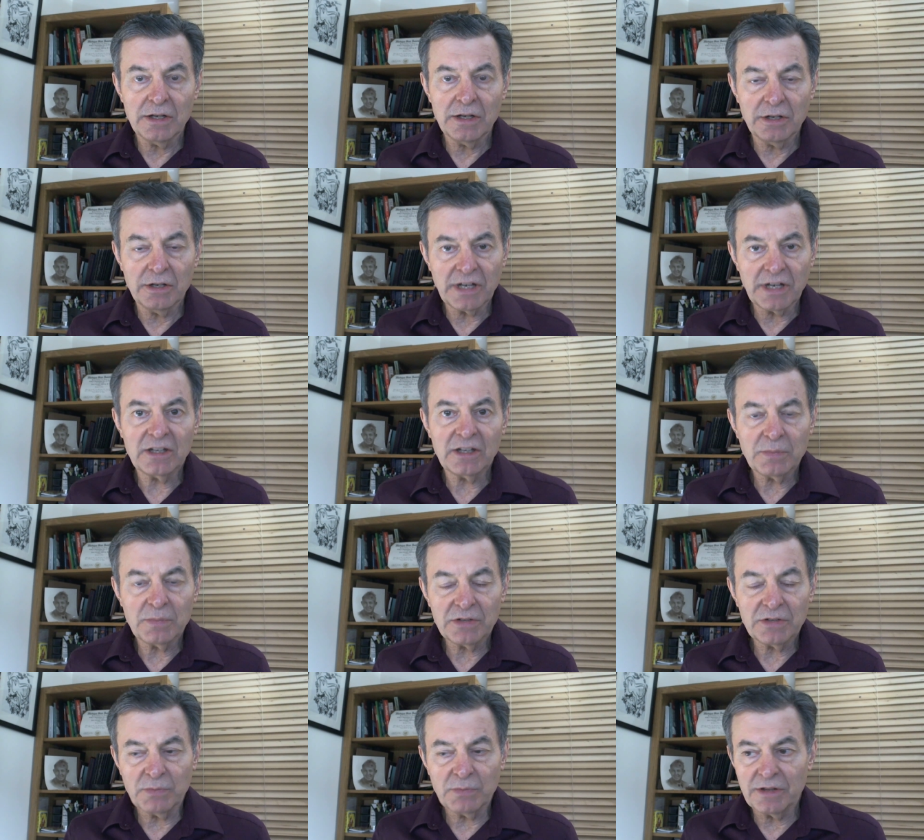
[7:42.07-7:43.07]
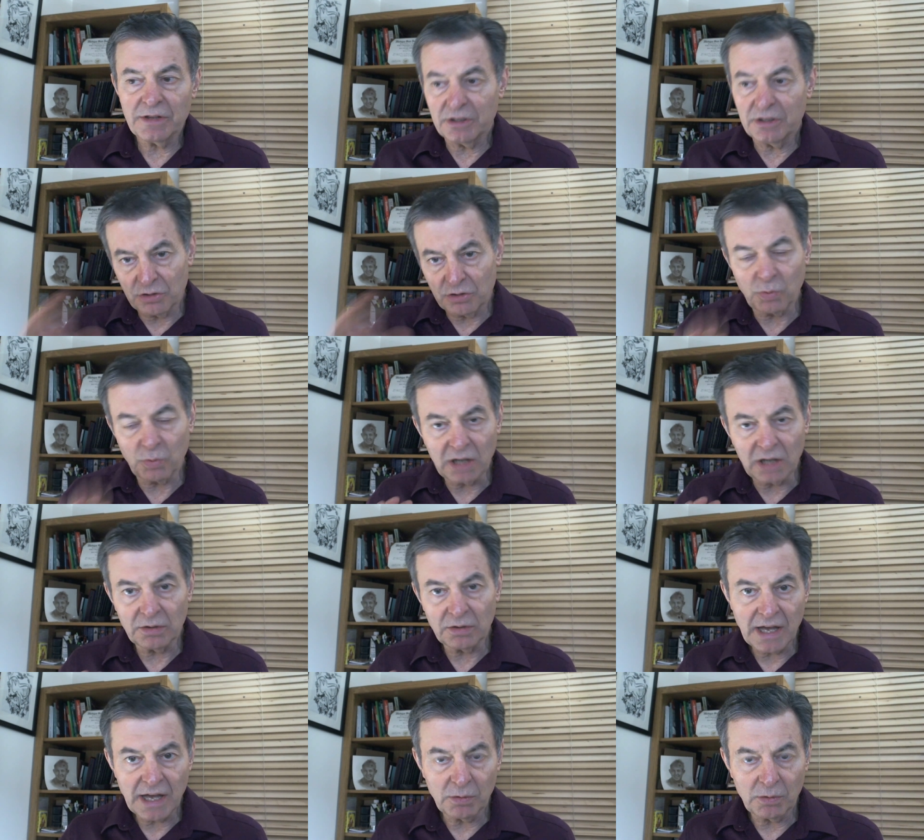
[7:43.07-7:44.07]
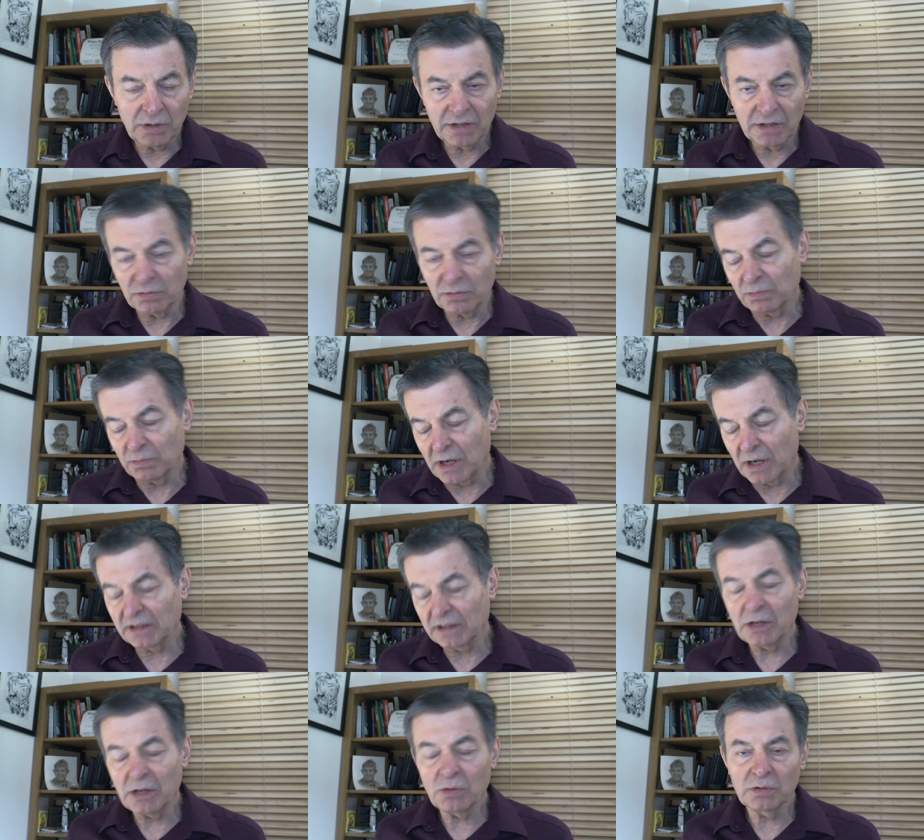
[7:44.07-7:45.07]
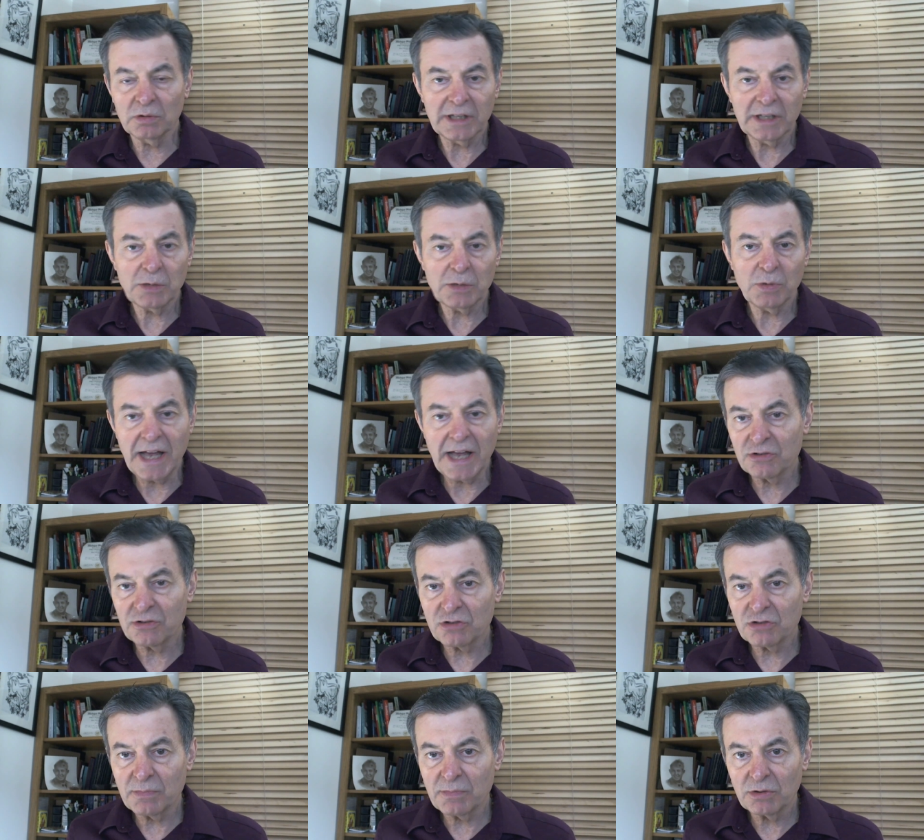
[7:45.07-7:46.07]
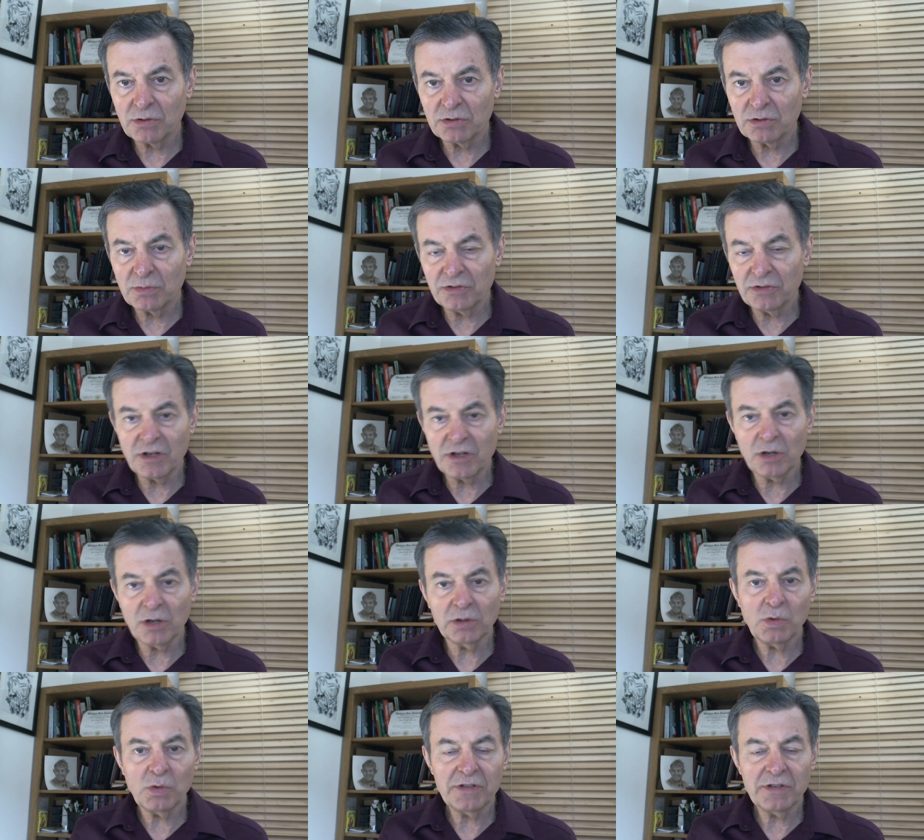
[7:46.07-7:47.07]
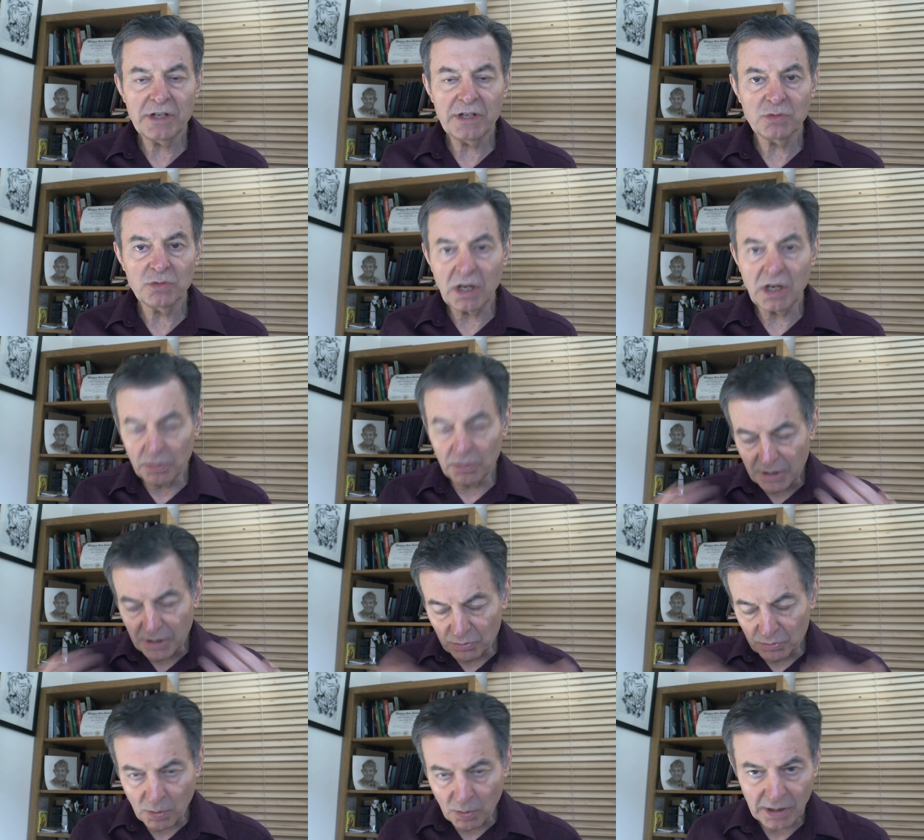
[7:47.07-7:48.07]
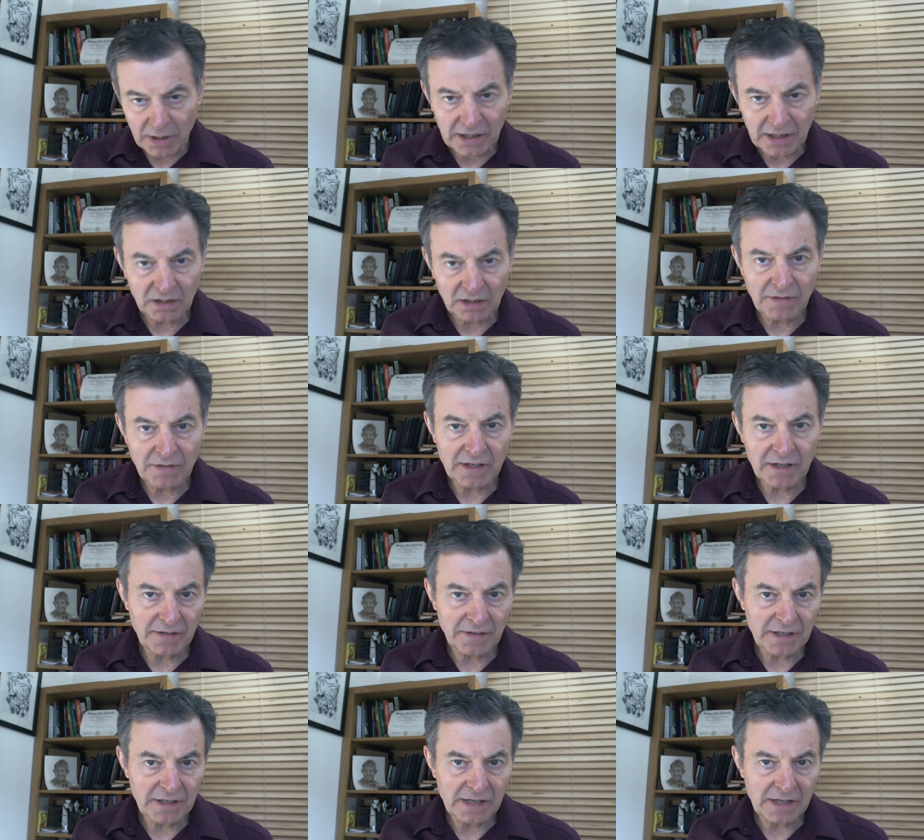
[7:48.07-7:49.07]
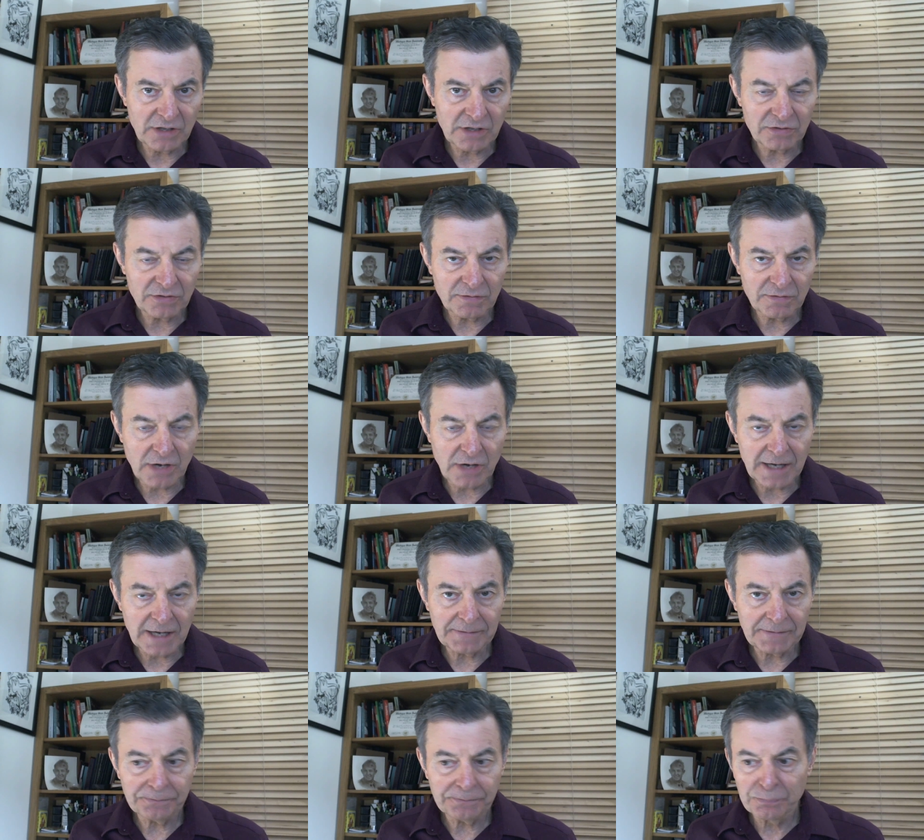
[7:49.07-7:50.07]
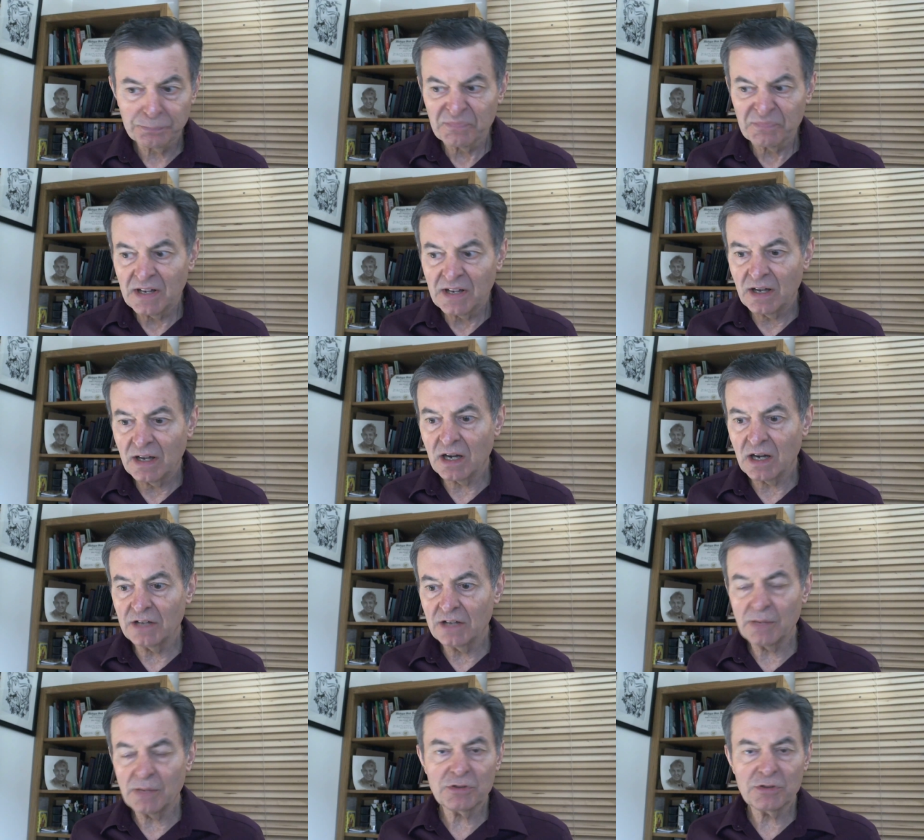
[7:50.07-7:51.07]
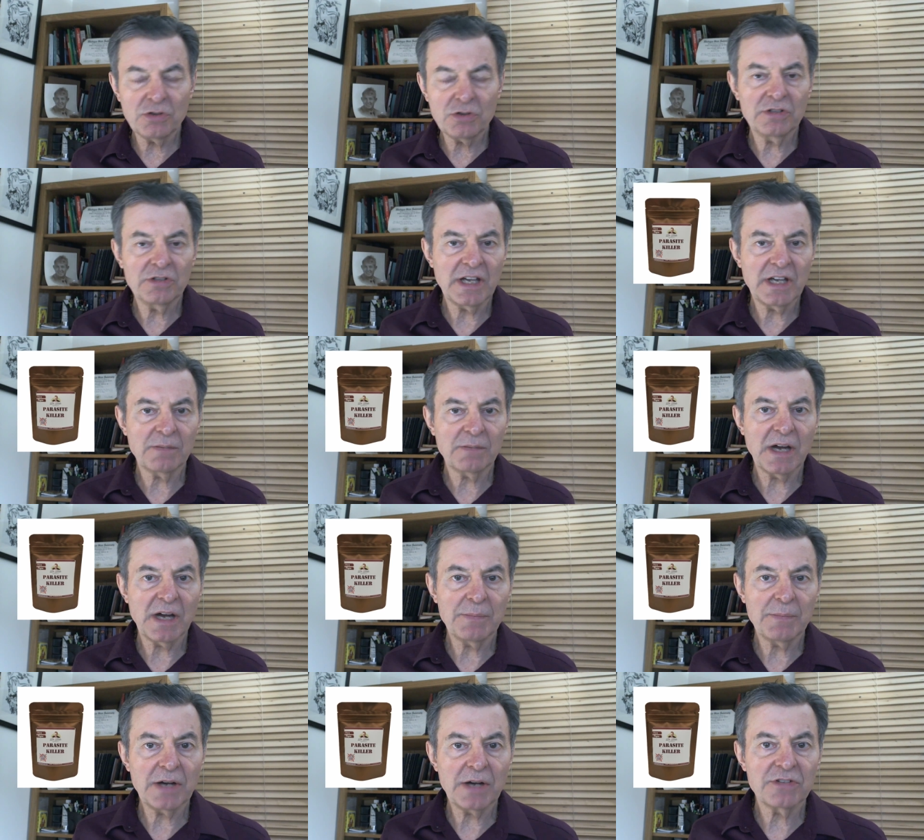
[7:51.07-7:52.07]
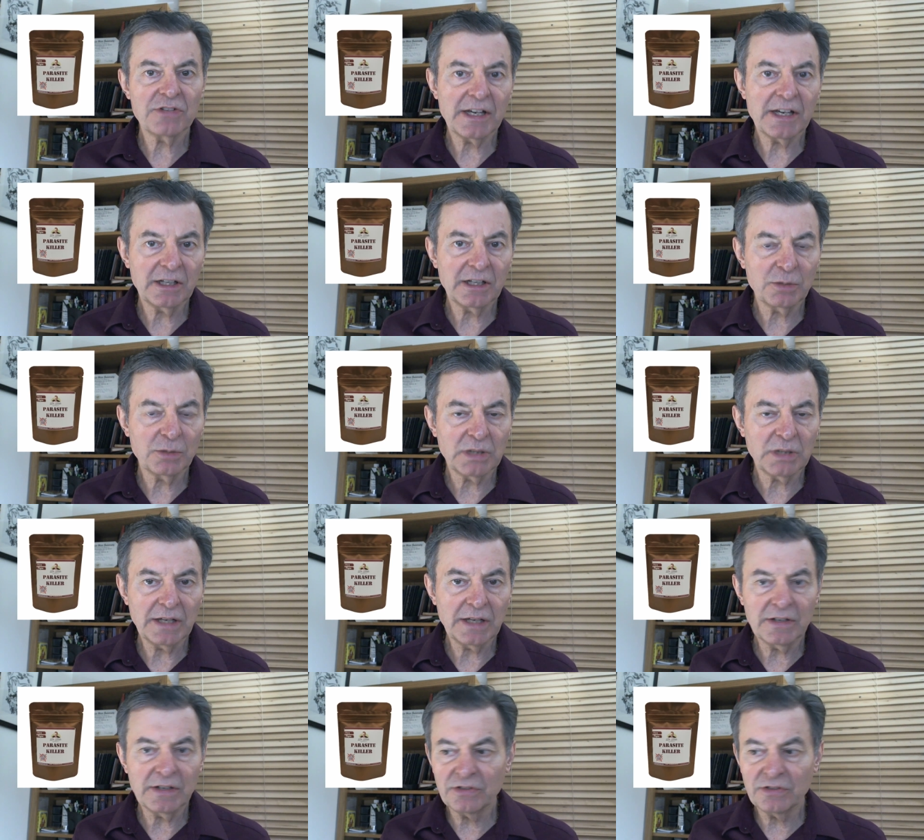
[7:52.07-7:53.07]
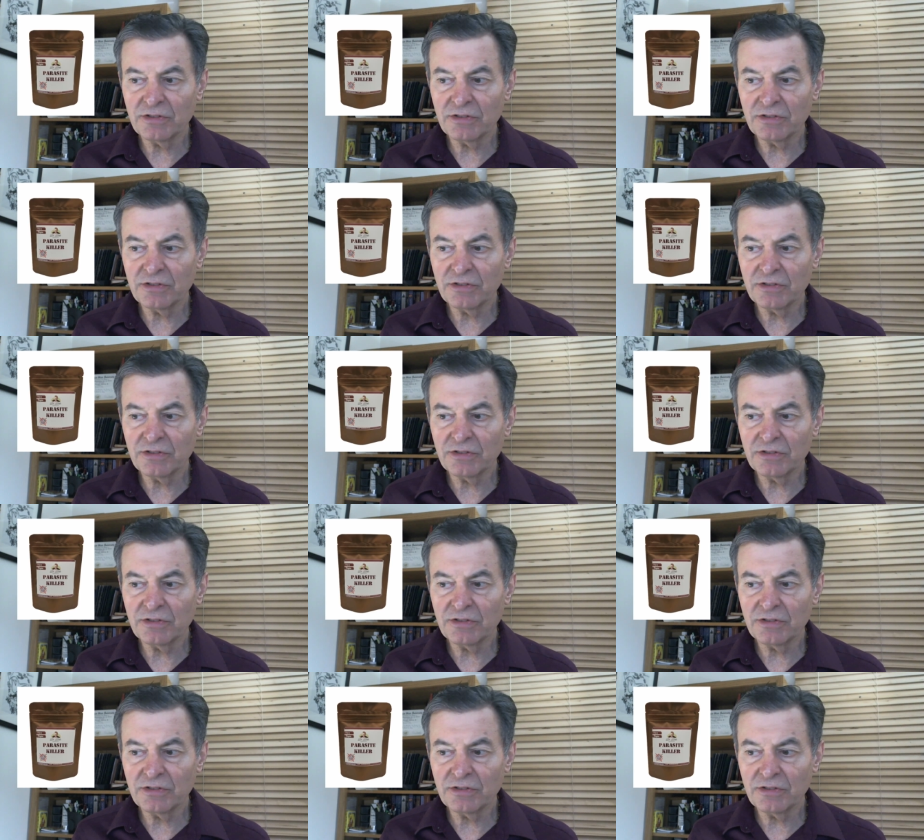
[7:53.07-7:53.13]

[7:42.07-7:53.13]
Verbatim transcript: You take the bismuth and you swallow that one. It's my liquid angstrom minerals, but it's the only one that you swallow because we want to kill everything in the digestive tract. Number two, you take my Parasite Killer Blend. This